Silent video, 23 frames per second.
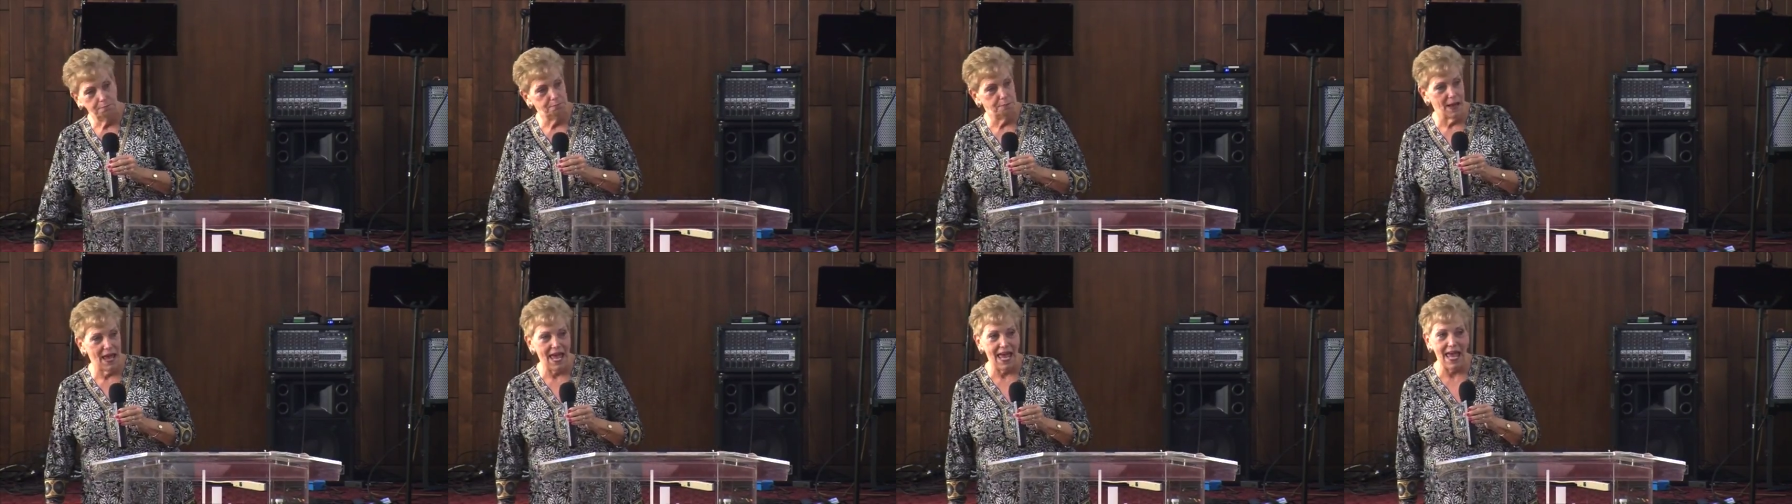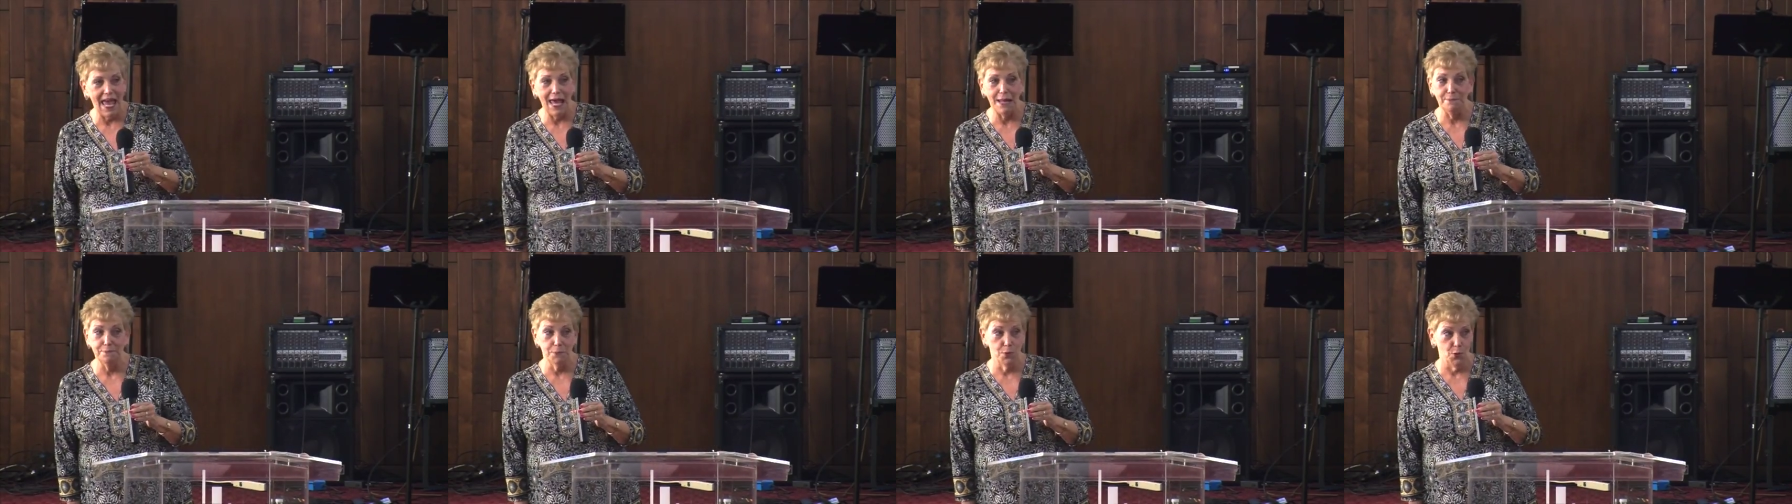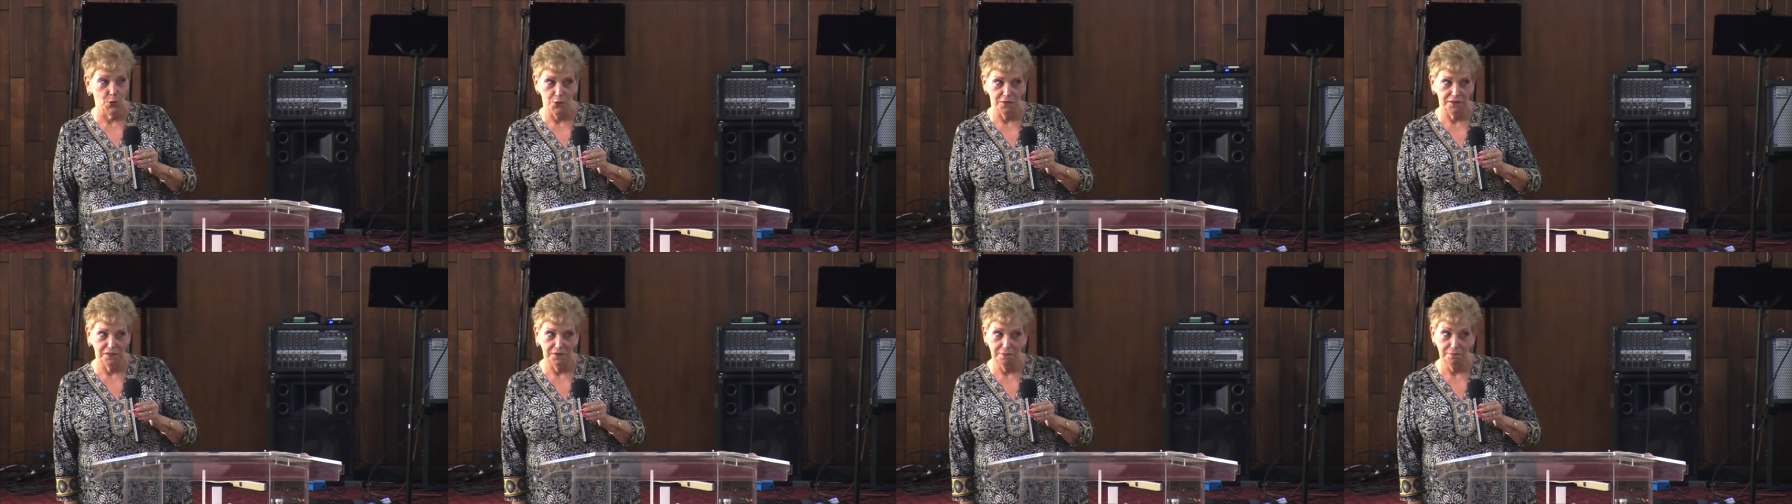Bad
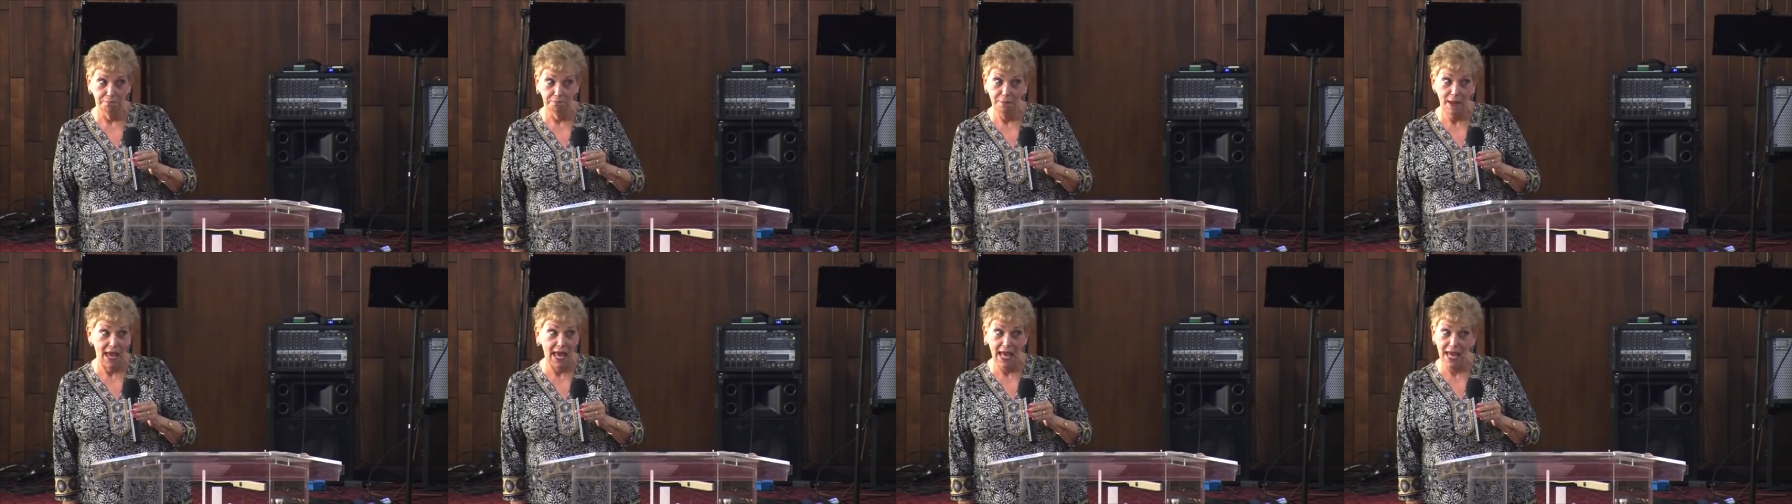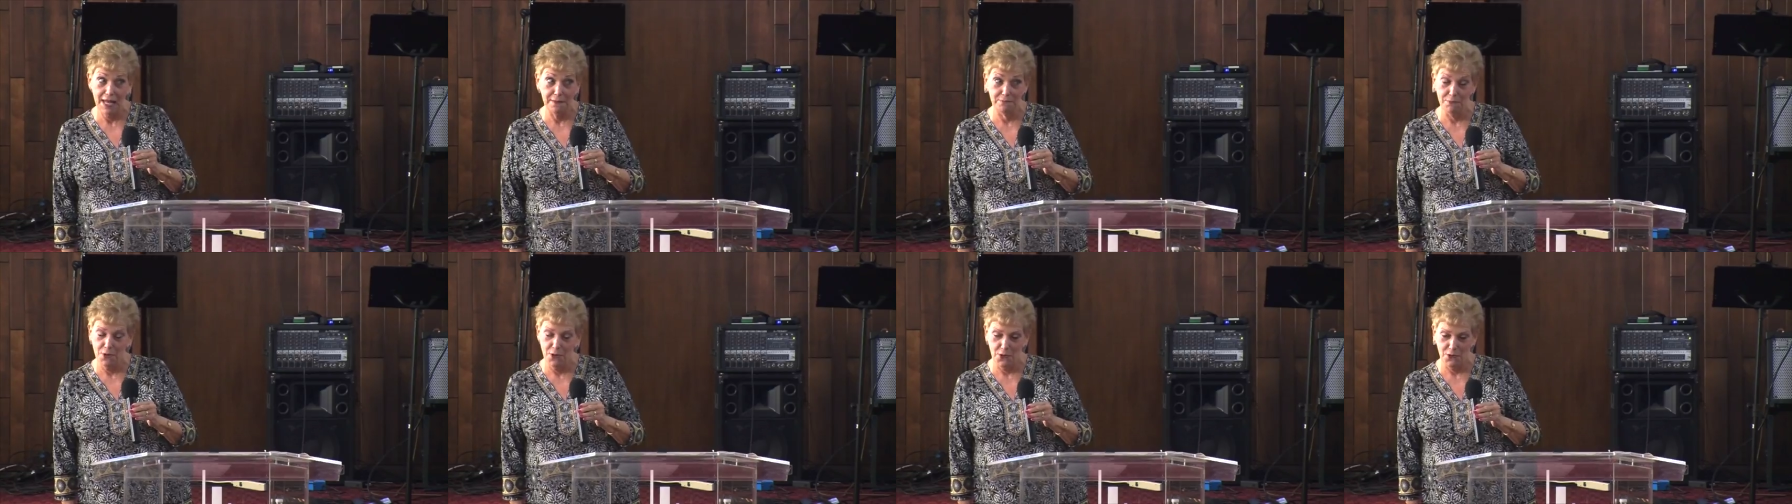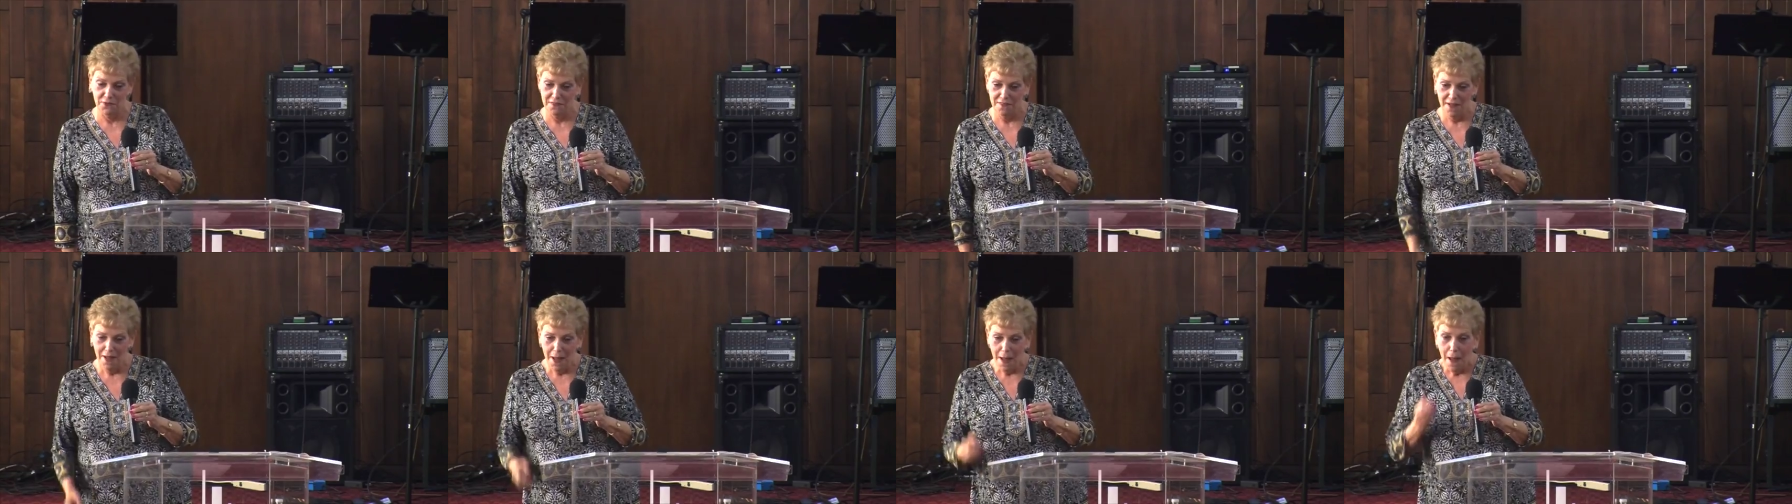move. Bad
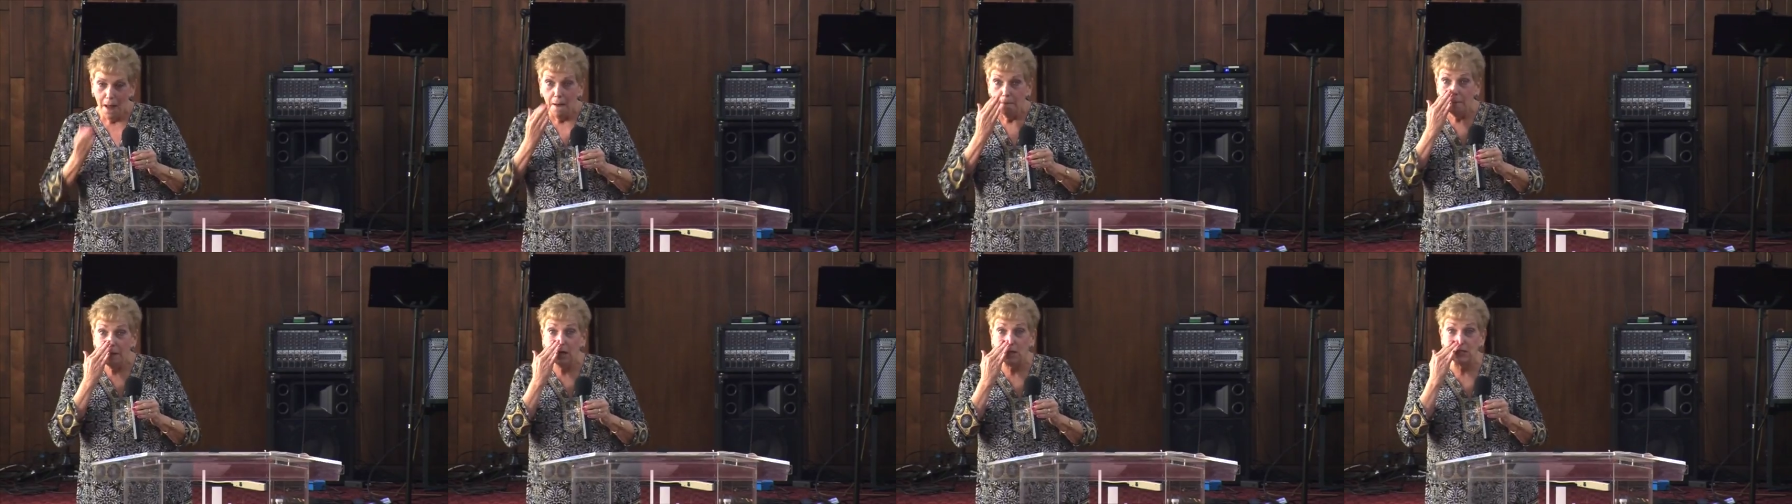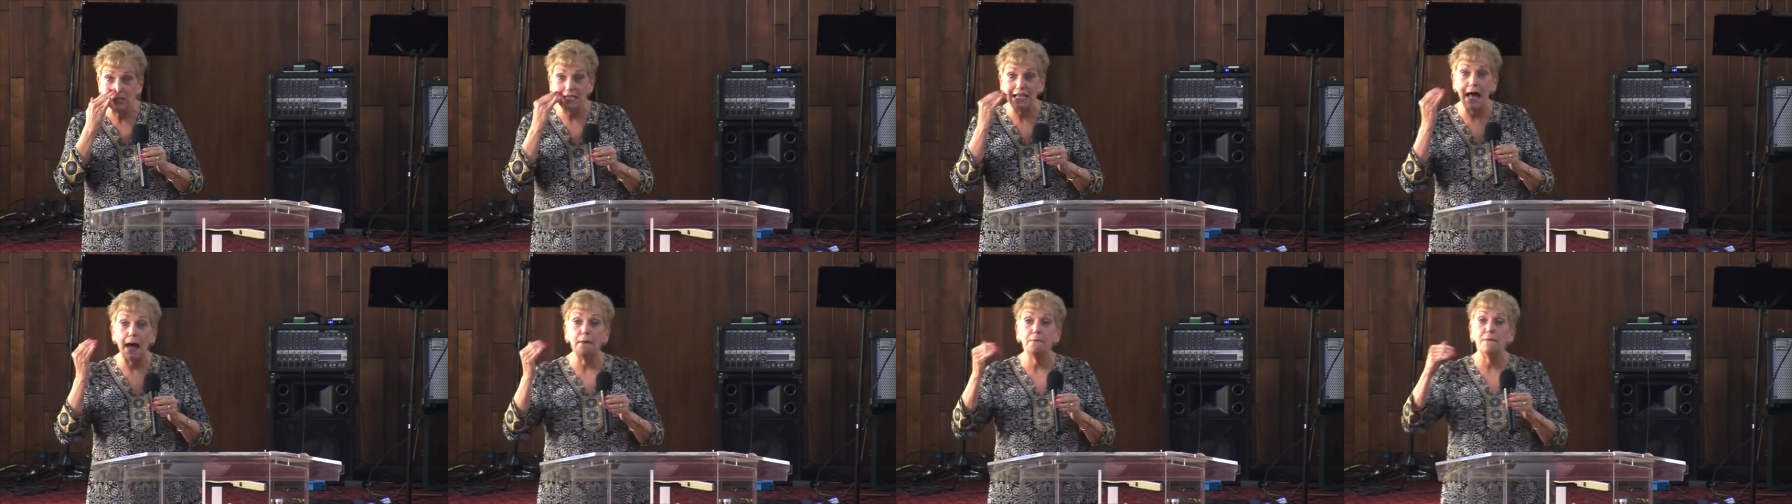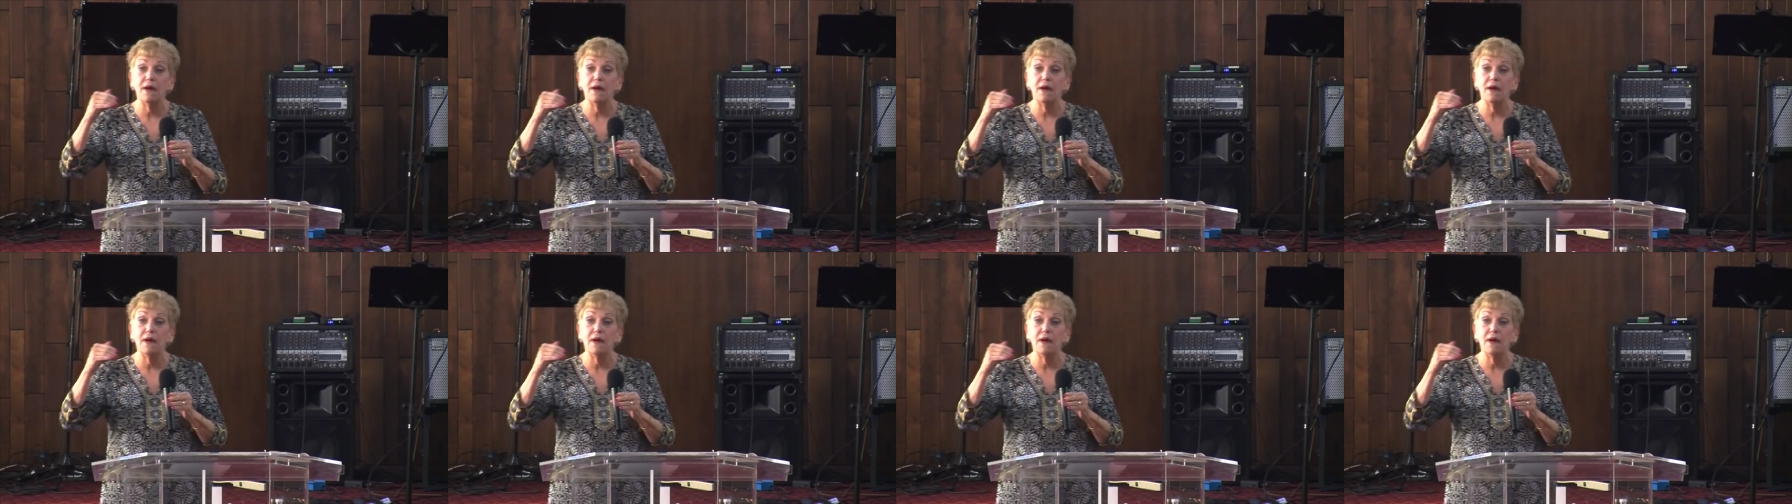move. Because that